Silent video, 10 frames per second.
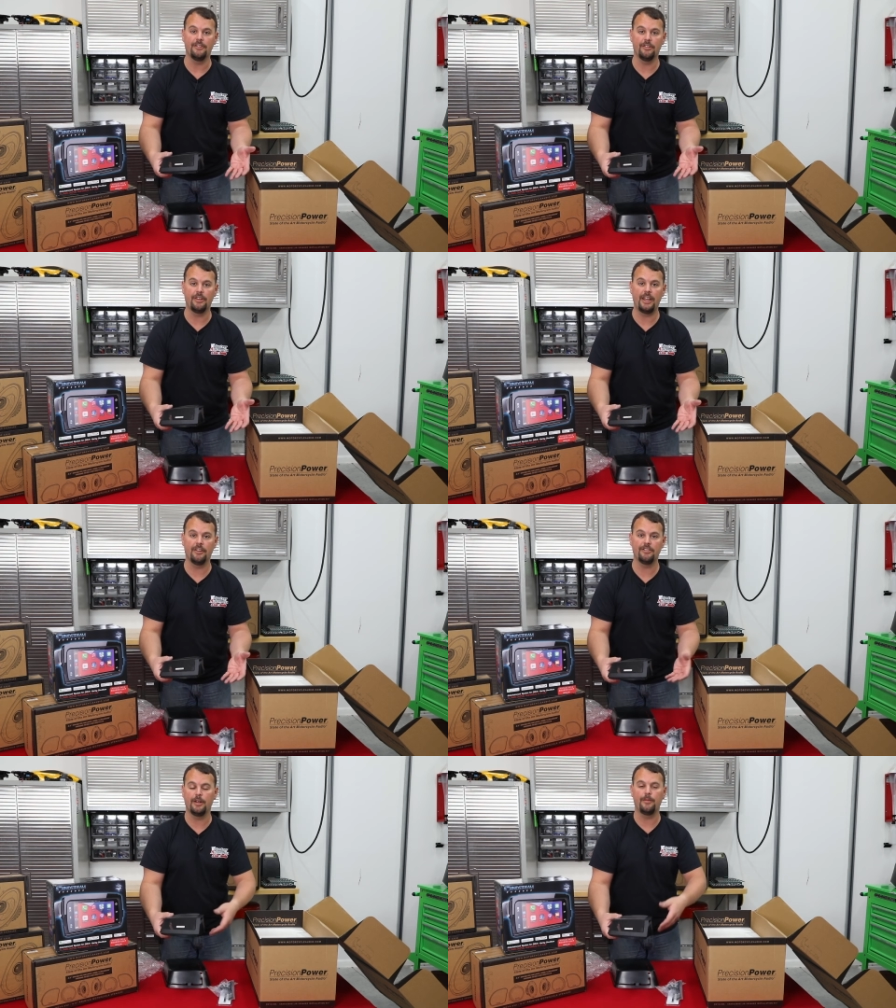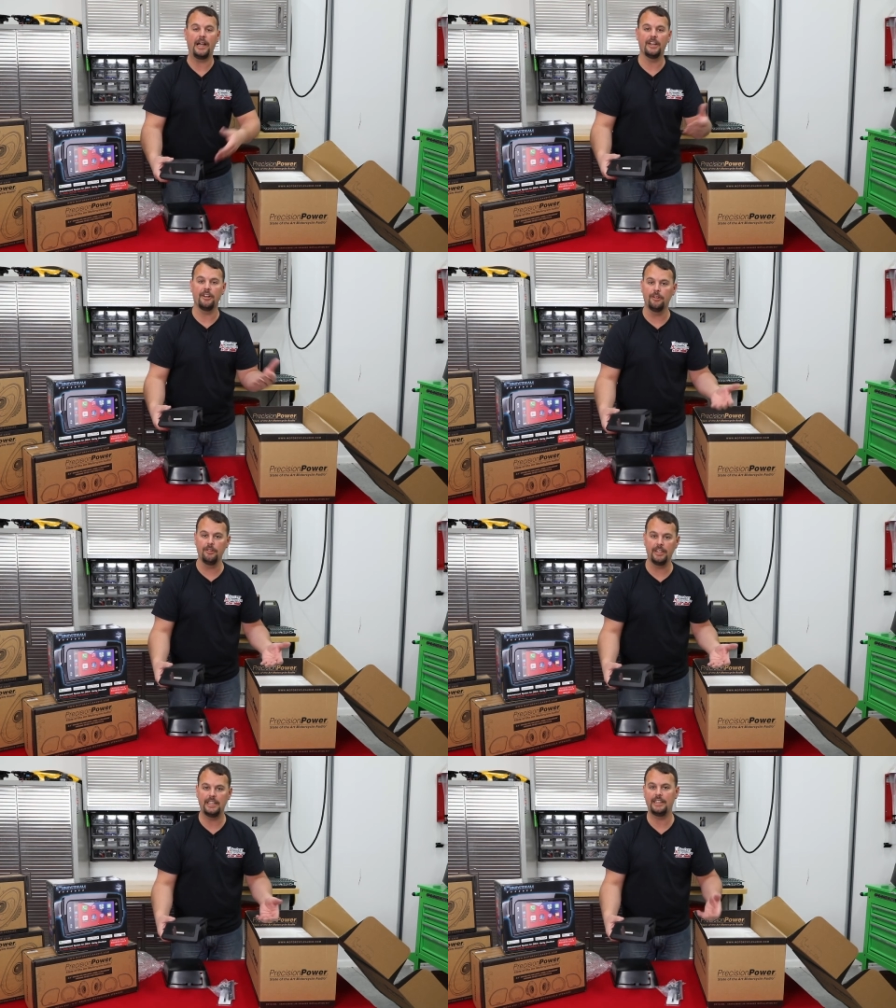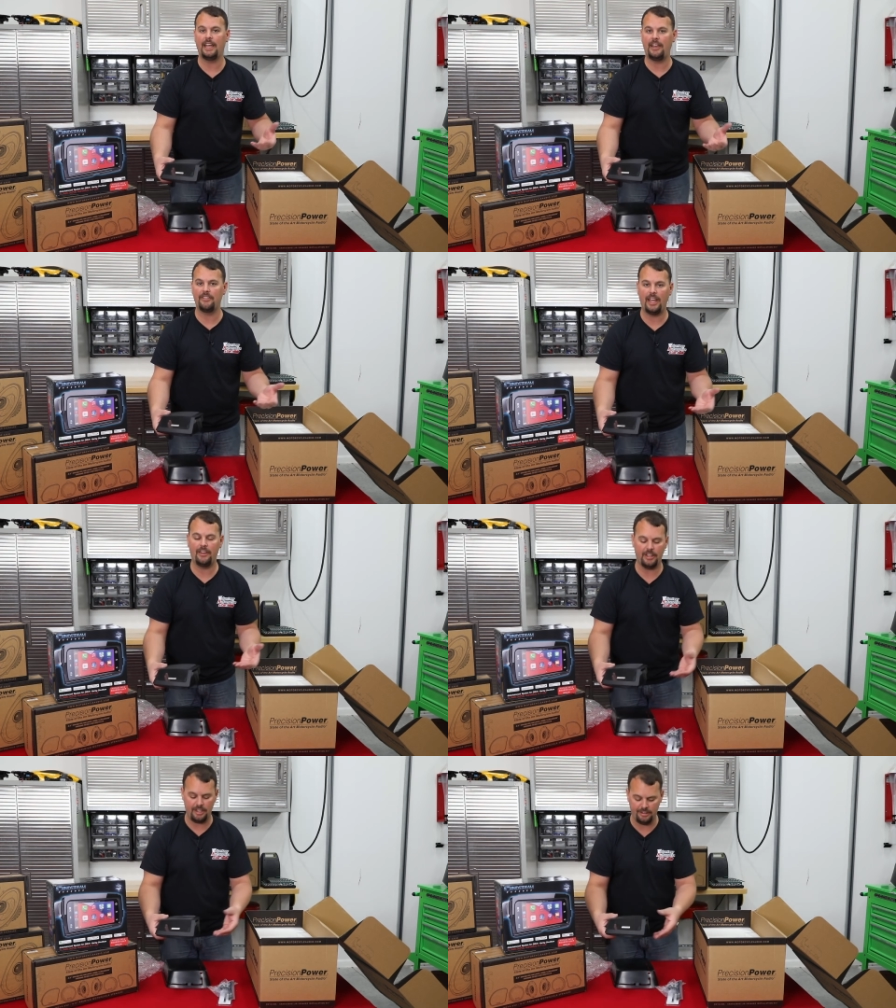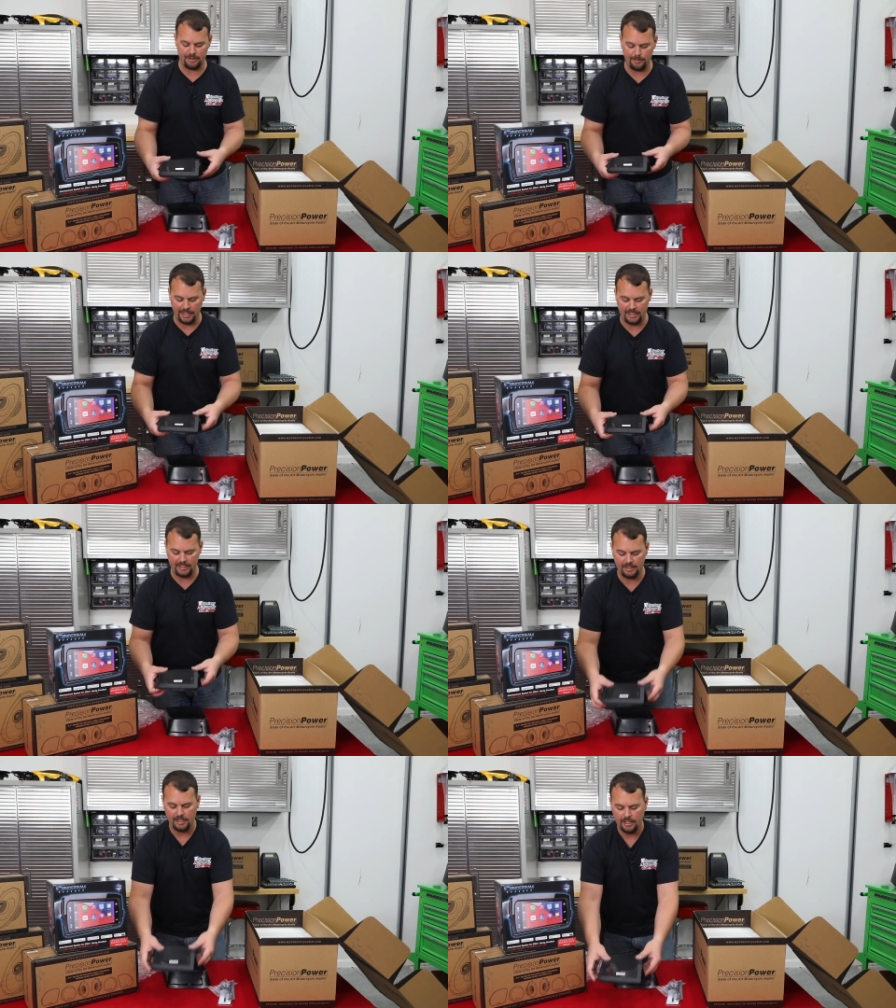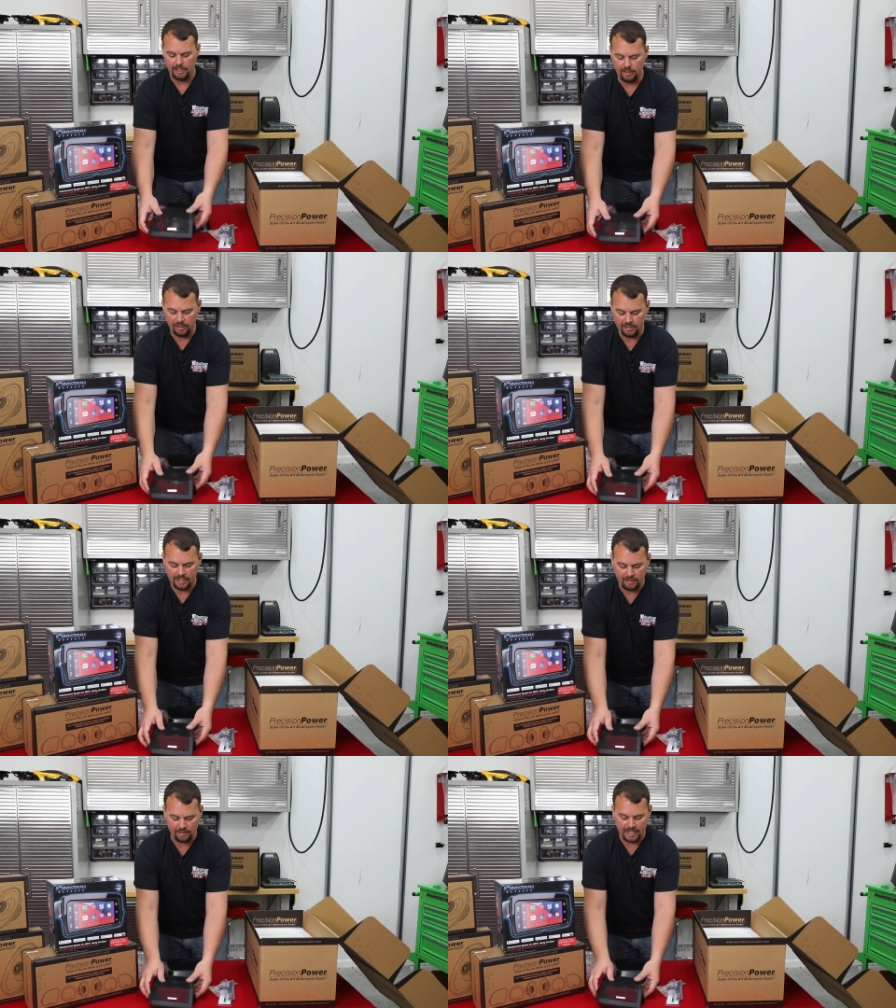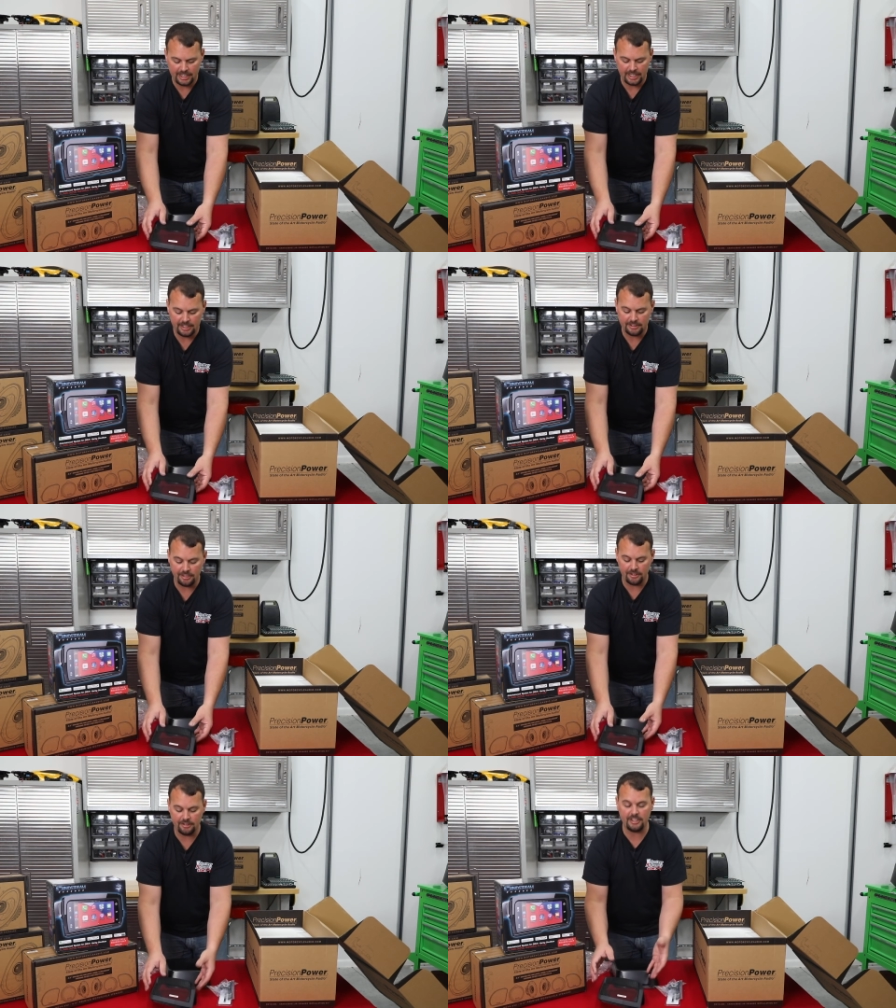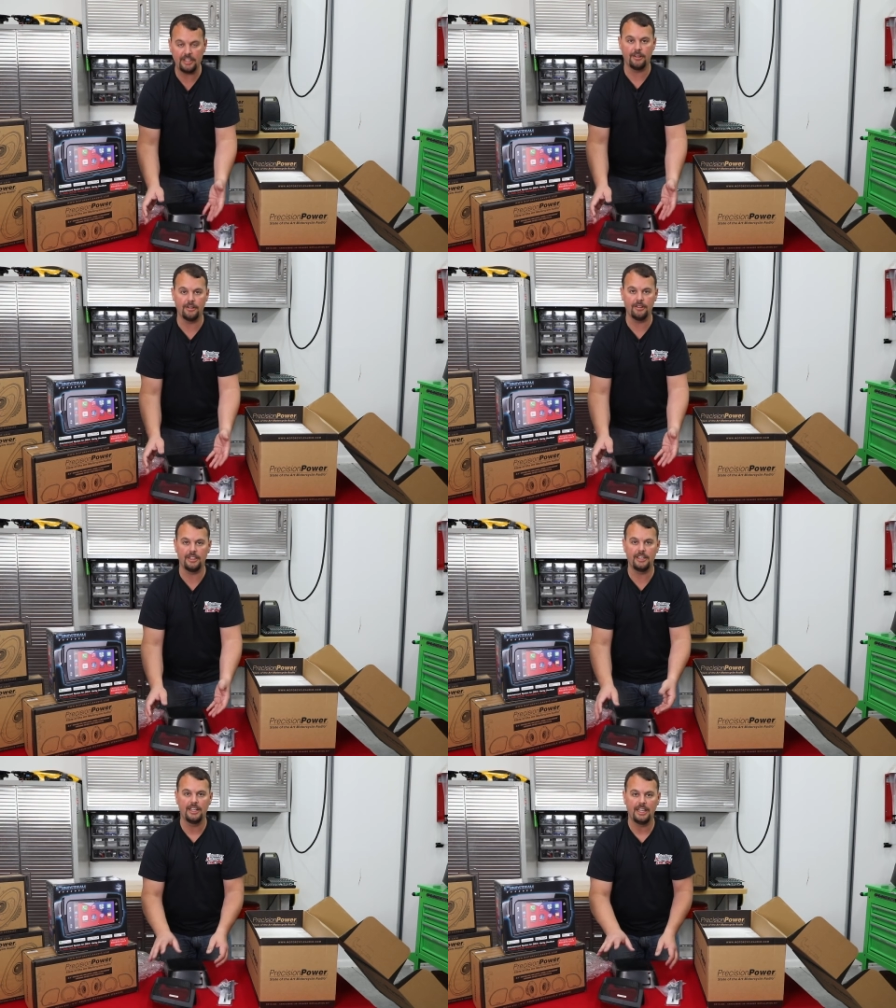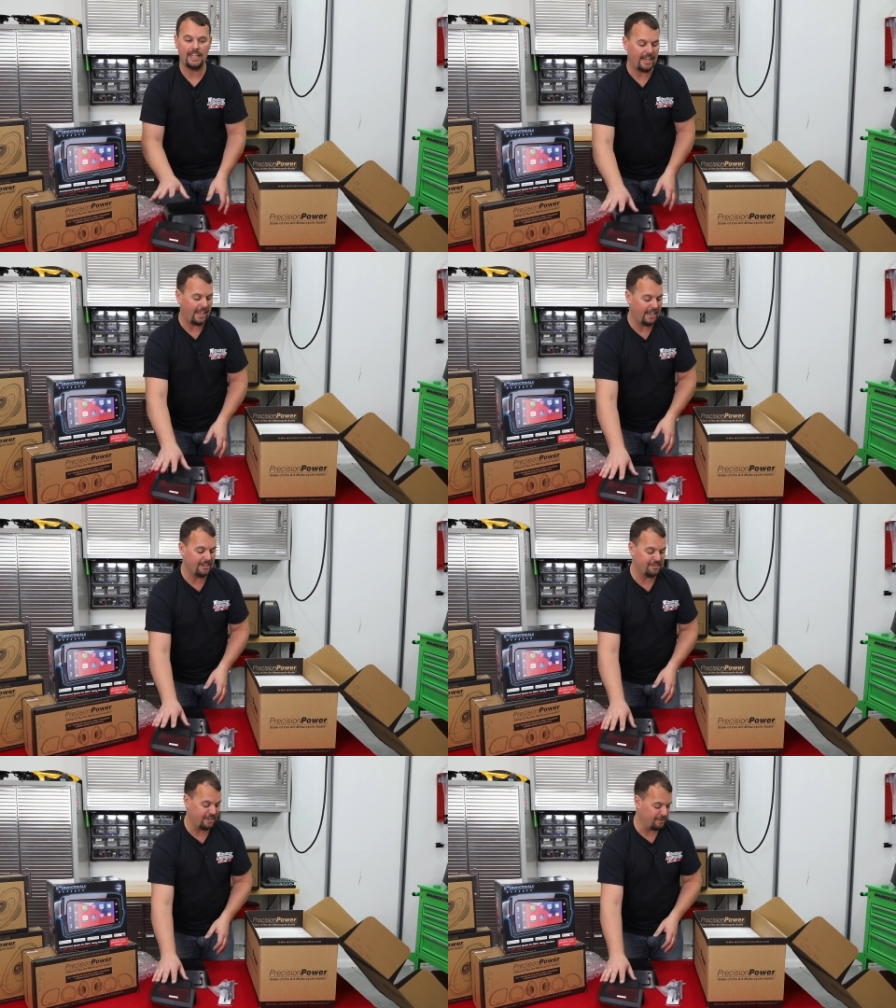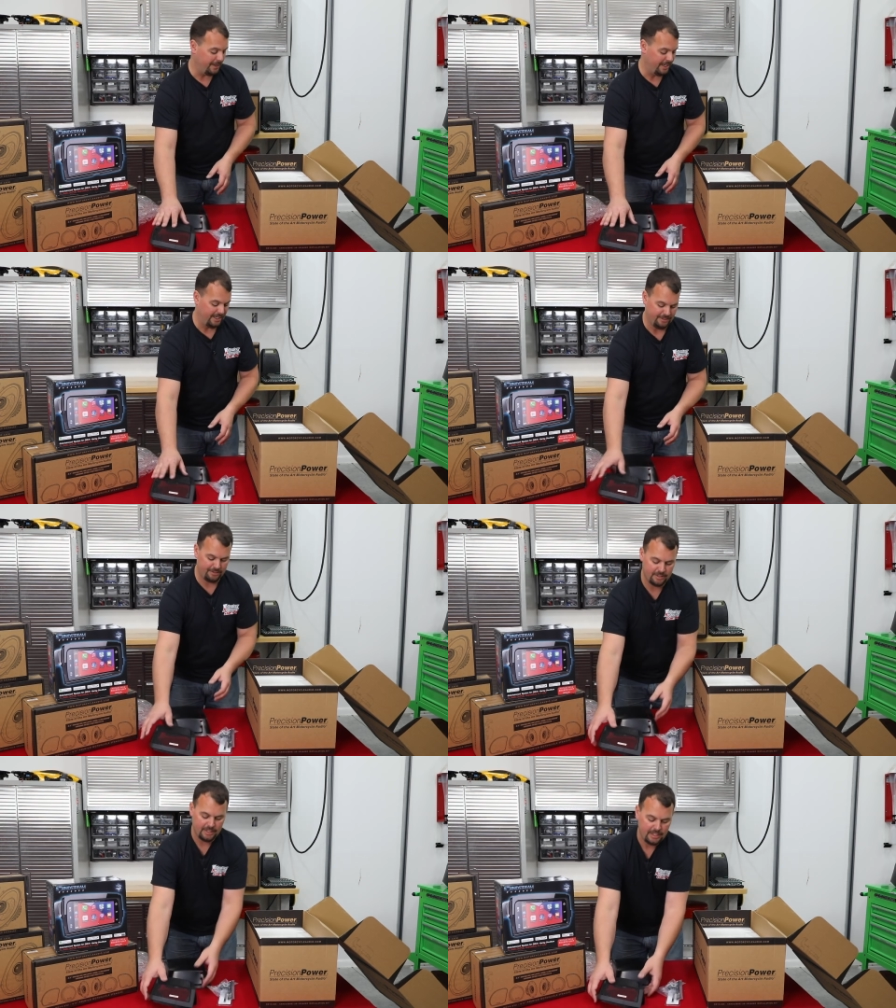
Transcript: So now instead of buying a new lid, having to have it custom painted, you can take your 98 to 13 Harley and add 6x9s.